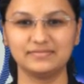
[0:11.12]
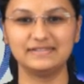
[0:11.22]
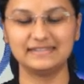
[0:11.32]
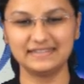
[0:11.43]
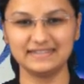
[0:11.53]

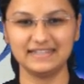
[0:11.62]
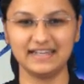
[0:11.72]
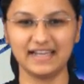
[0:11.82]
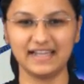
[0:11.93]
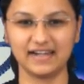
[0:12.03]
This is
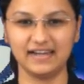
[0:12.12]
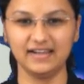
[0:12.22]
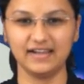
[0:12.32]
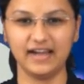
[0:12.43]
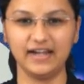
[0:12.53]
Neera
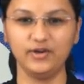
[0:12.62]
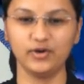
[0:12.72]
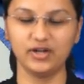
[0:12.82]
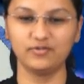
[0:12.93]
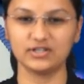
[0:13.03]
Yagnik and
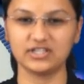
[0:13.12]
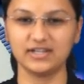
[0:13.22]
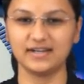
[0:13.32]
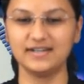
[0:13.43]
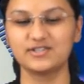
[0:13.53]
you are
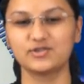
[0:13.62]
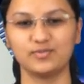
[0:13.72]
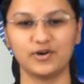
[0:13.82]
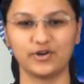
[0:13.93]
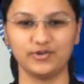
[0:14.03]
watching It's
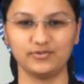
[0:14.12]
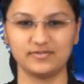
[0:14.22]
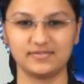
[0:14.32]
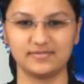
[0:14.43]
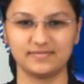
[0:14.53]
Tomorrow News.